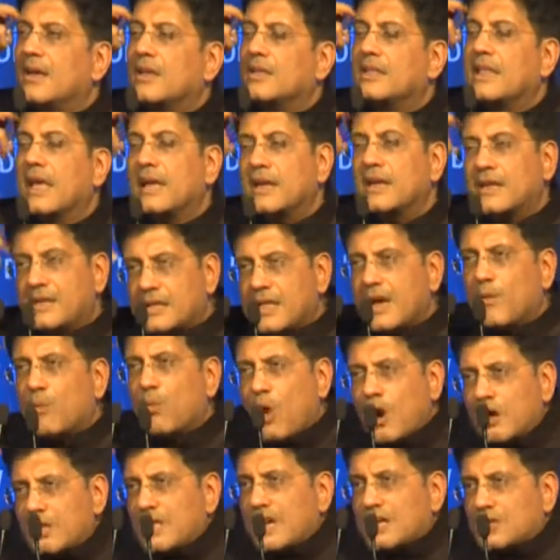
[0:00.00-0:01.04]
They
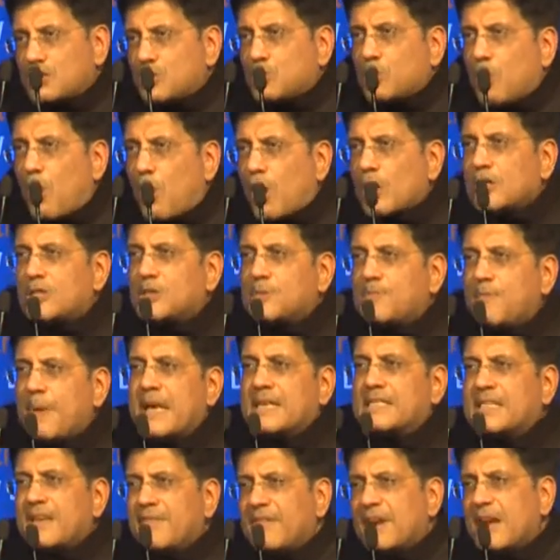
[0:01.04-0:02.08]
want their small
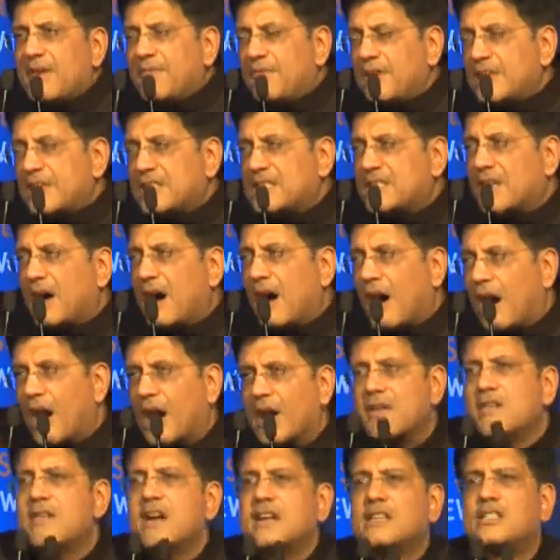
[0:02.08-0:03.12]
space, even if it's
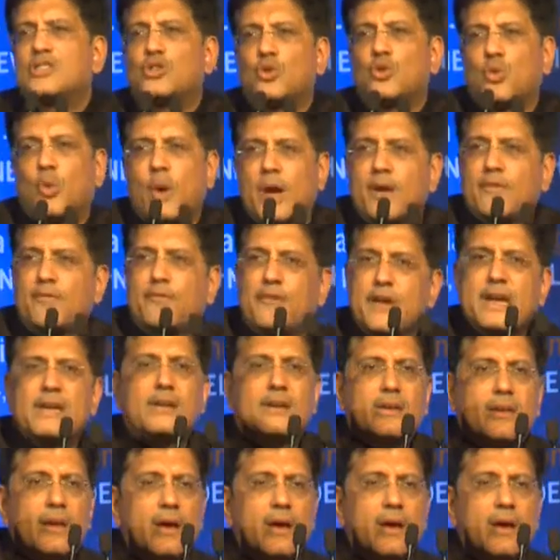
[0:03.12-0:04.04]
100 square feet